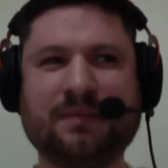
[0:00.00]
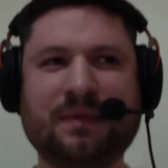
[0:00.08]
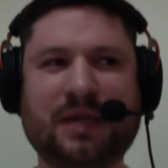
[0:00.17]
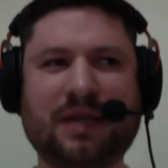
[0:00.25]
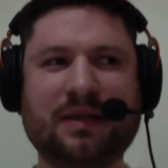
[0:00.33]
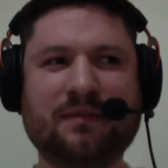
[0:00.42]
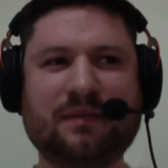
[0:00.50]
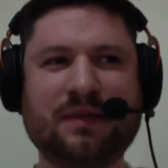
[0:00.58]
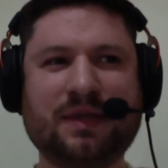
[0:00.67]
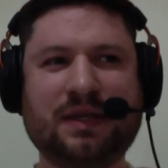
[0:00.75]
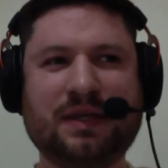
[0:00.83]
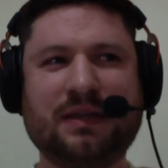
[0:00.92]

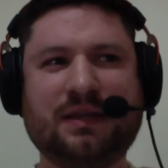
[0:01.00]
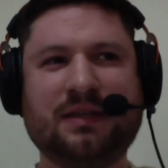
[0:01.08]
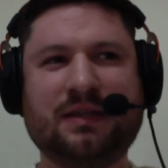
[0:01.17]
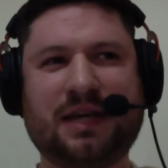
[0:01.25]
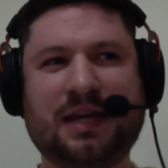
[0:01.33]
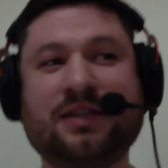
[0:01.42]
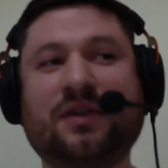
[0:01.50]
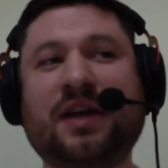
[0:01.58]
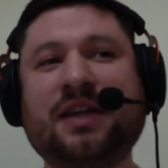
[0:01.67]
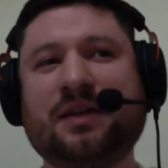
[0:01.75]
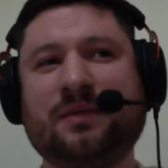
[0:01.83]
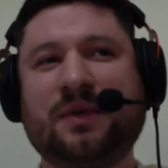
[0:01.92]
And it's
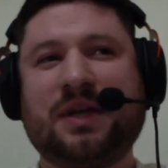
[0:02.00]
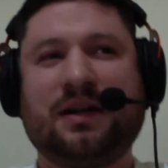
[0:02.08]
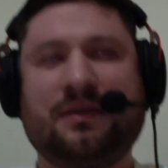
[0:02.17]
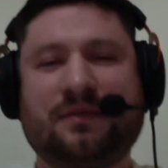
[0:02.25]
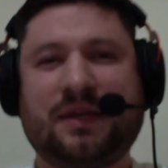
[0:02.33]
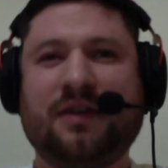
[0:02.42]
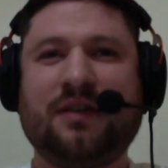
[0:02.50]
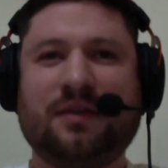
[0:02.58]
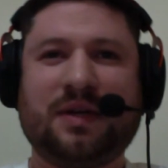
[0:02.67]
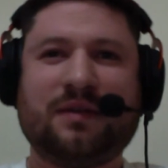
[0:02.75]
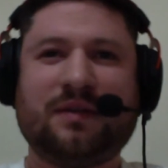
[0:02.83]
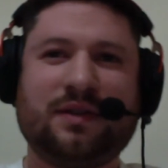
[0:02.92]
great that we are hearing
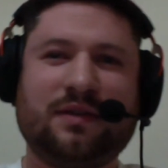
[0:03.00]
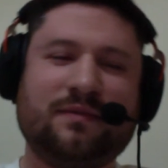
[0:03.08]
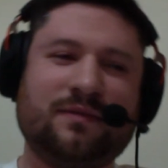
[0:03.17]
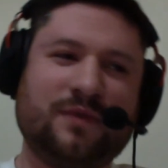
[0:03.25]
about the